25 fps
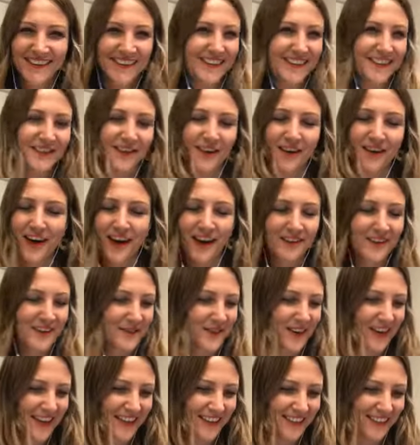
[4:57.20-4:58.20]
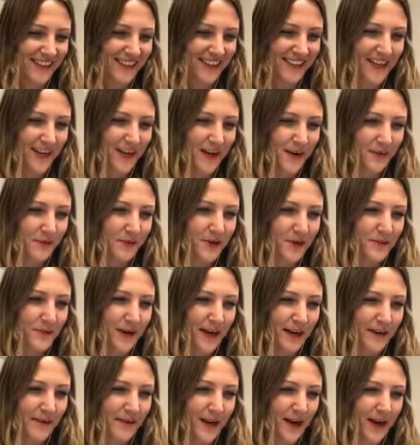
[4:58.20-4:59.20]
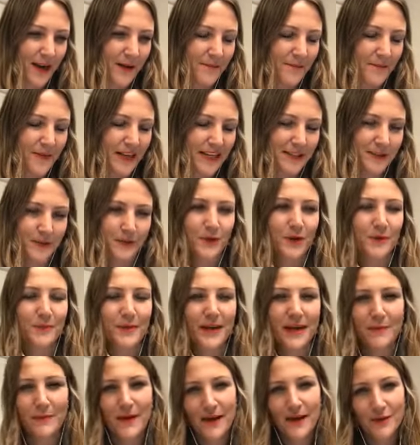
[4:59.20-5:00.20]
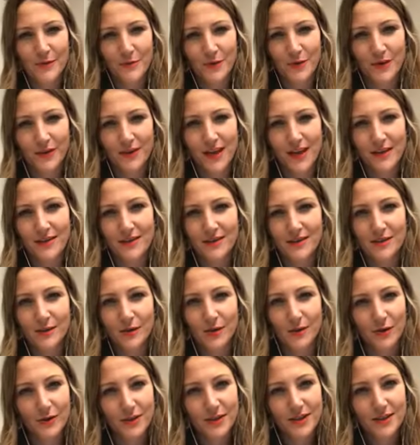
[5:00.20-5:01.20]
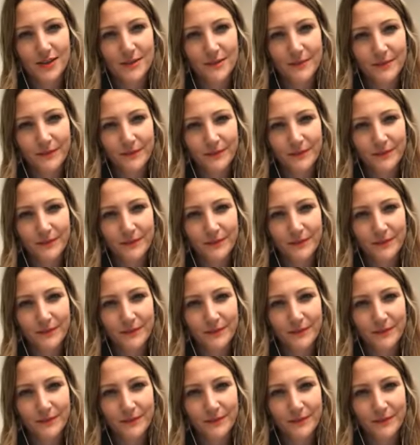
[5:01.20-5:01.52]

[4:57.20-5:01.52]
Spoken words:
That's not how it works. What about, let's talk a bit about the book then, The Source.